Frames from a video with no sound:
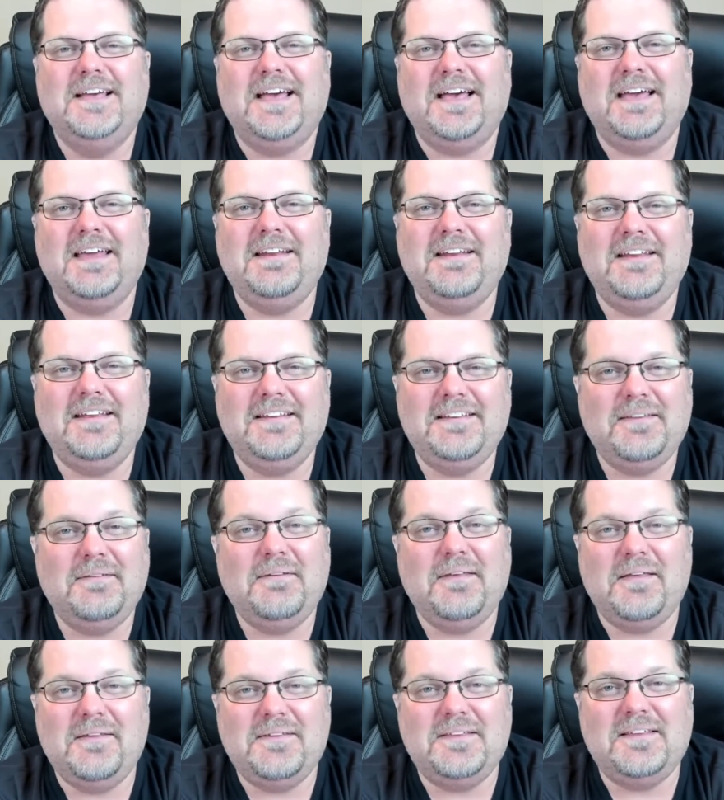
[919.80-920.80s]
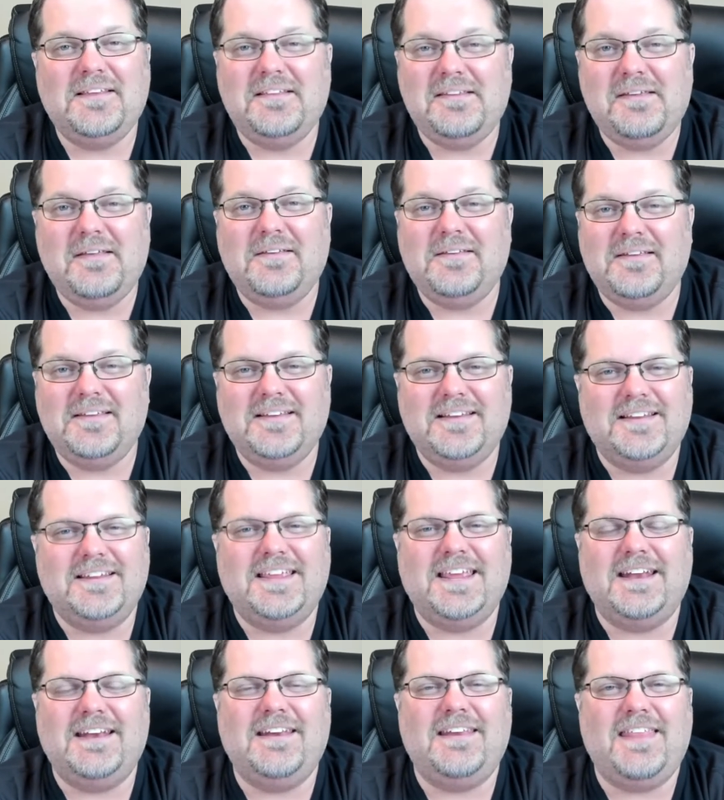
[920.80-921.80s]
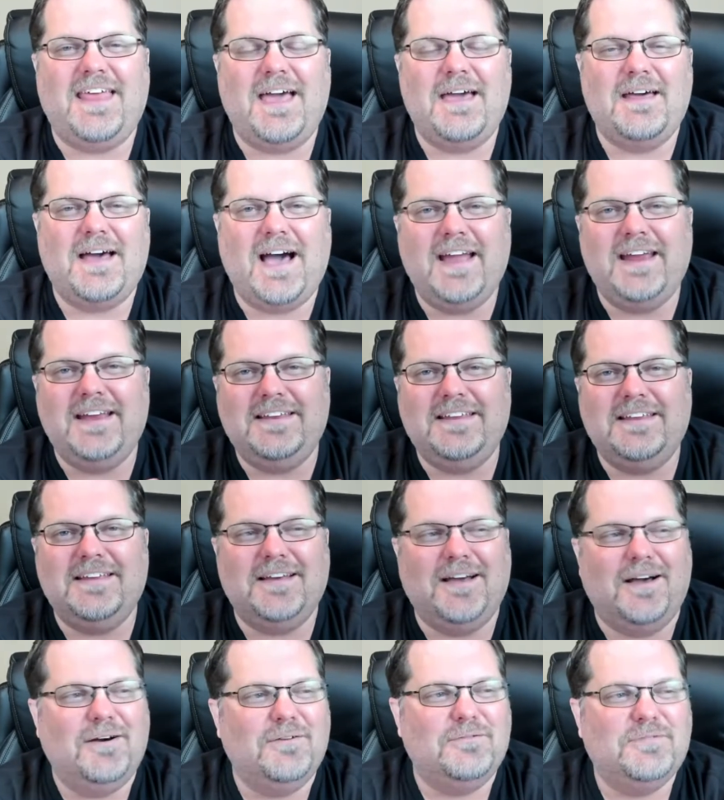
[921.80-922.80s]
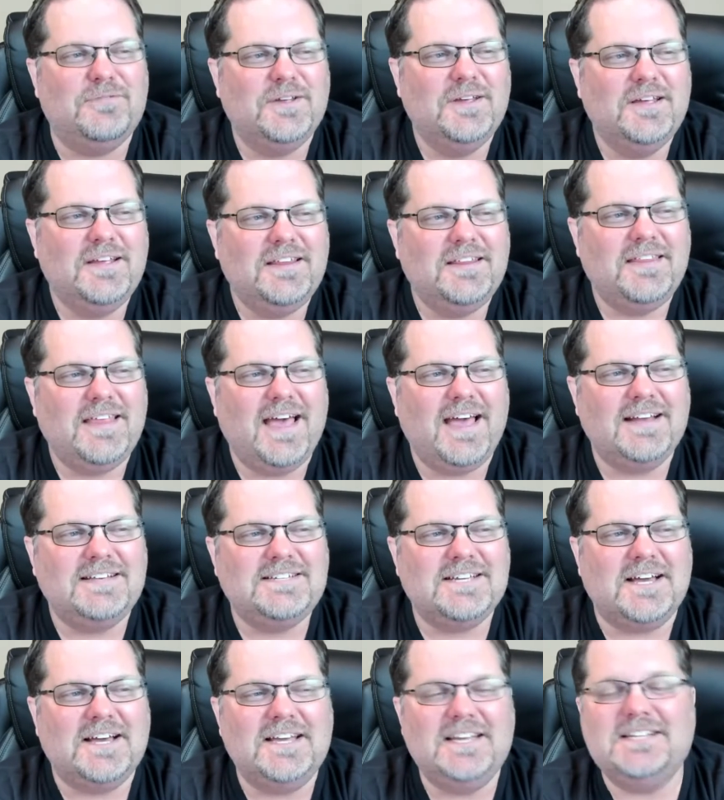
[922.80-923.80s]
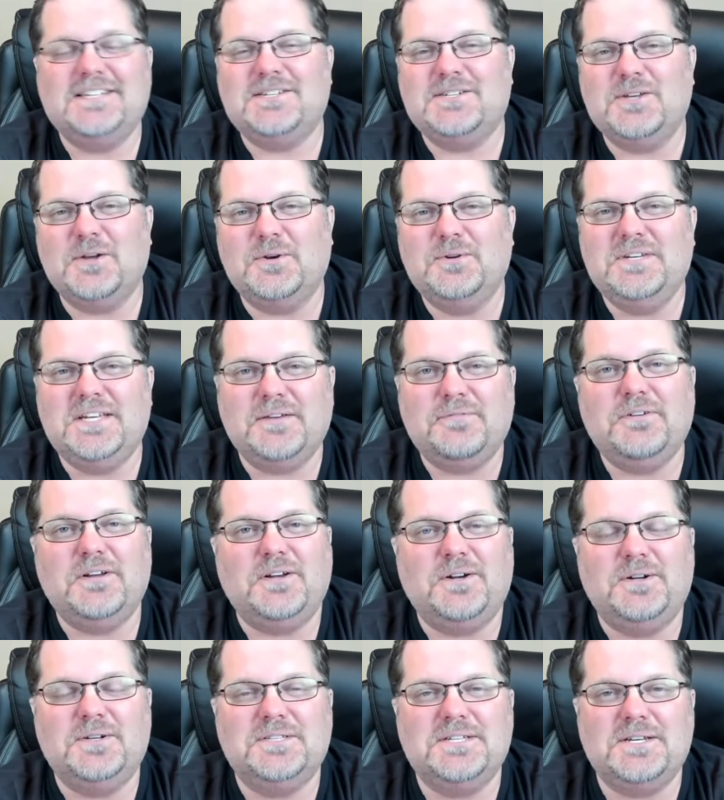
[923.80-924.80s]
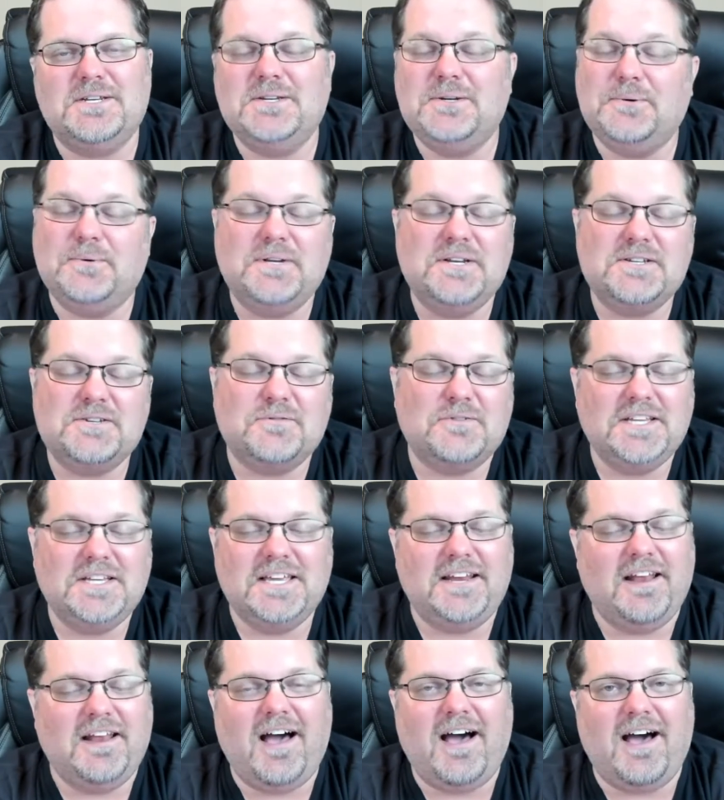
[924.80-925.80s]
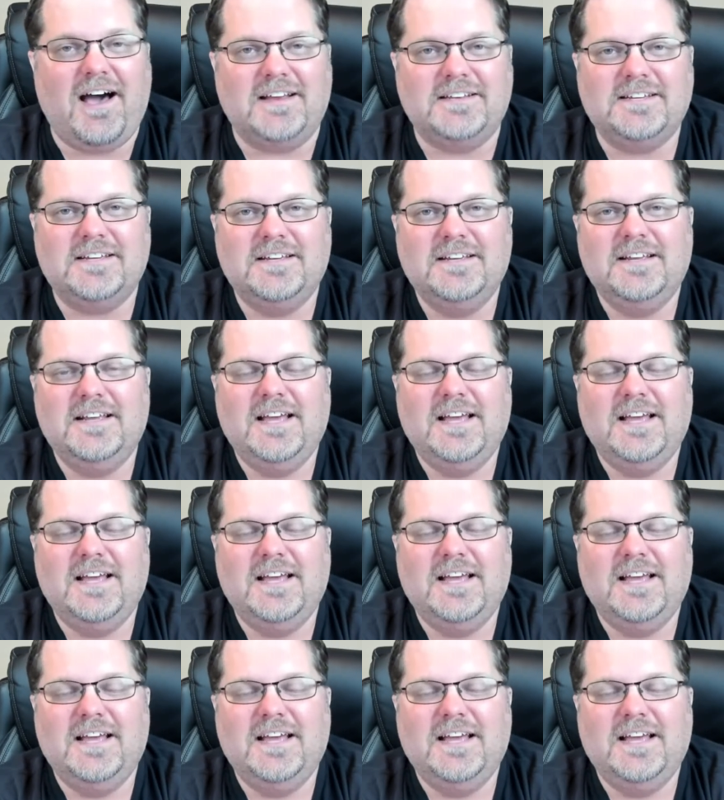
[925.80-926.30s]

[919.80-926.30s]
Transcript: I get into that idea of that it's so difficult to do, and it's really not.